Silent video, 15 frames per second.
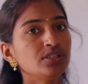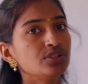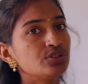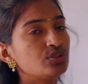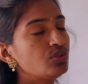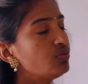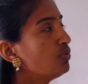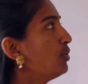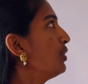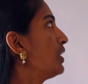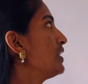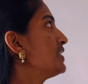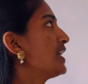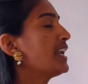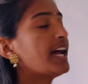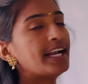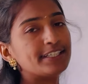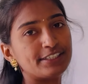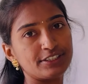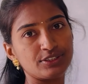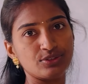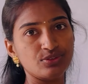So what is an
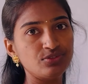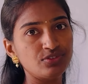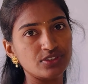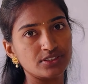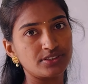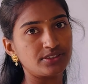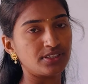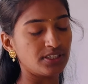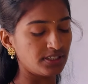altitude first?